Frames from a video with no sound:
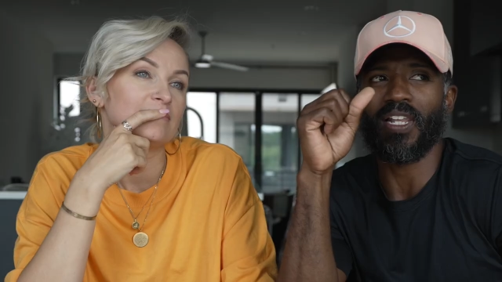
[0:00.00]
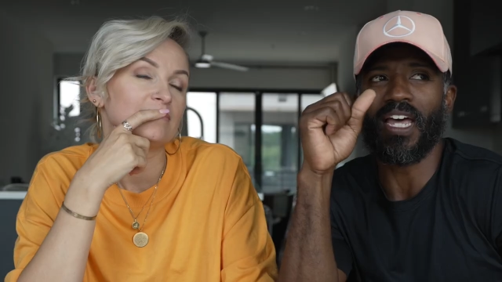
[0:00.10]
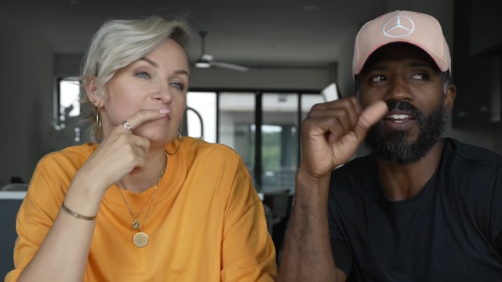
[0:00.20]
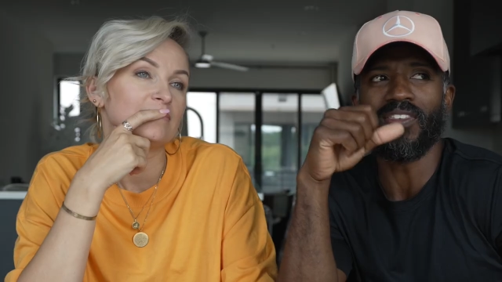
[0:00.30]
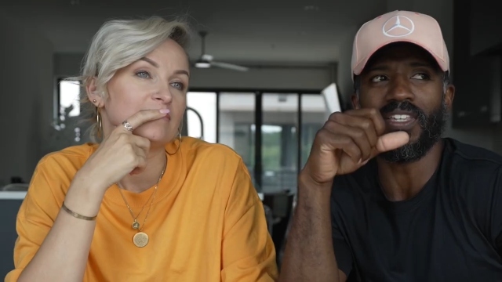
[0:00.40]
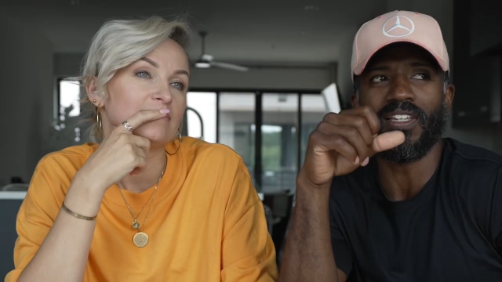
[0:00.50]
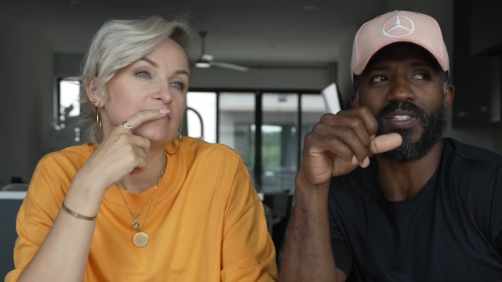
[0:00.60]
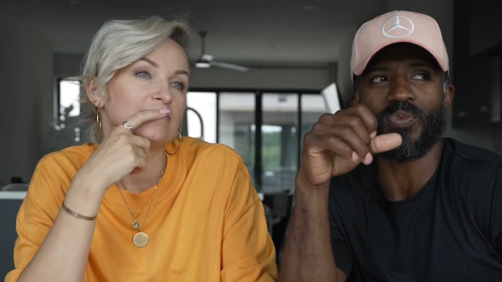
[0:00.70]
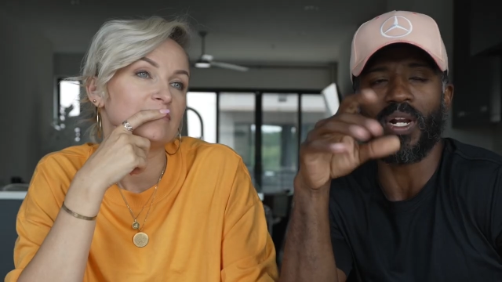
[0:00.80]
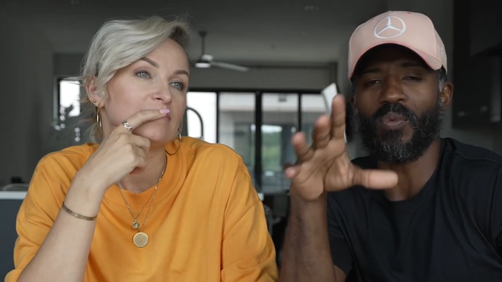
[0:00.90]
Speaker 1: A lot of
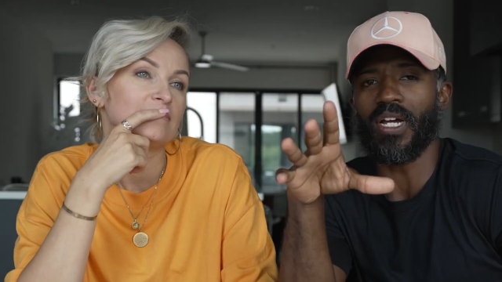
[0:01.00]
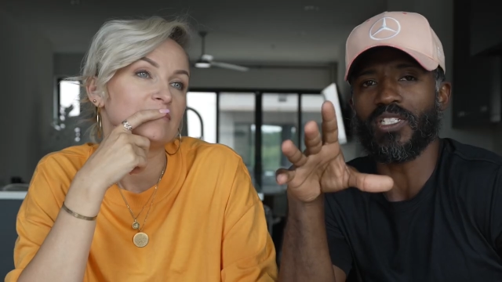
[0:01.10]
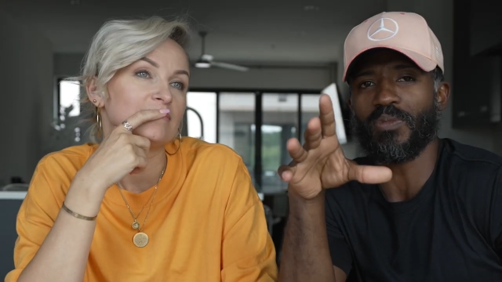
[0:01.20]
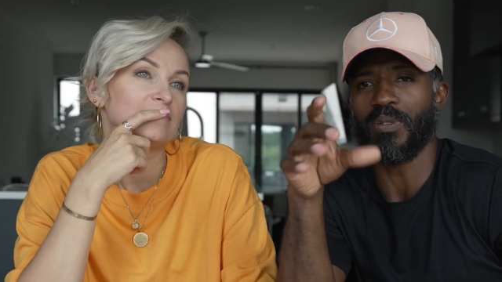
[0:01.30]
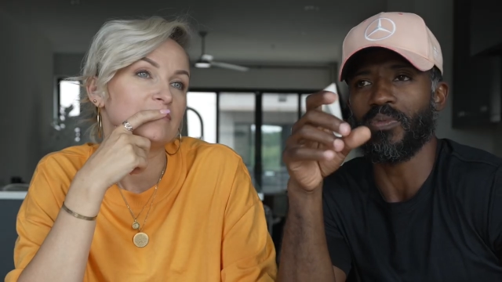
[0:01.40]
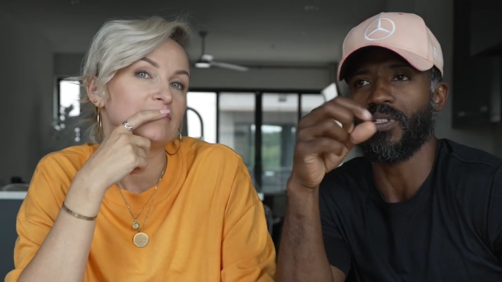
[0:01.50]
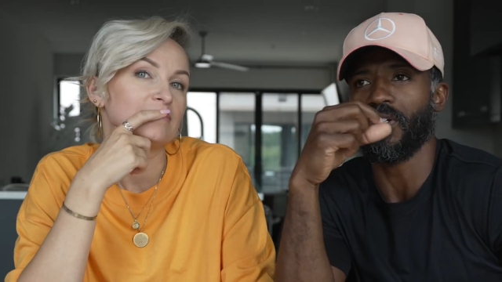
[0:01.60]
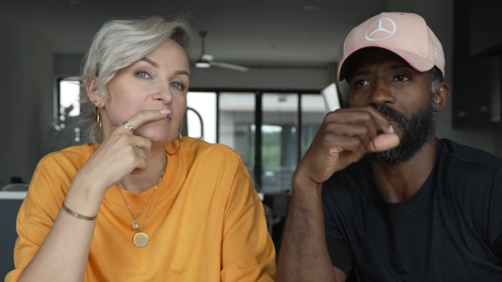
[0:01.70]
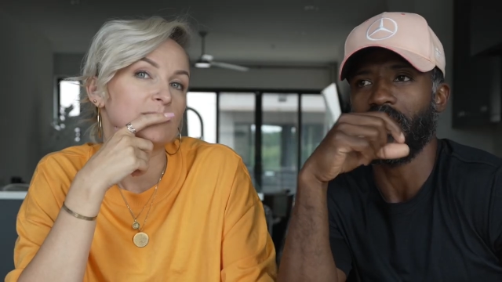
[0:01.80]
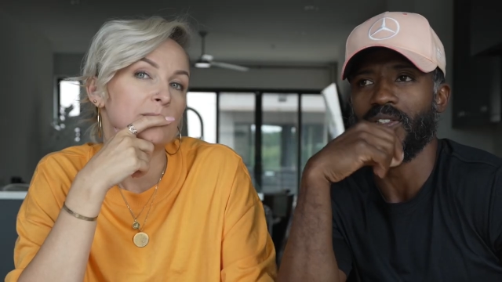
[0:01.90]
things, when I watch these people talk about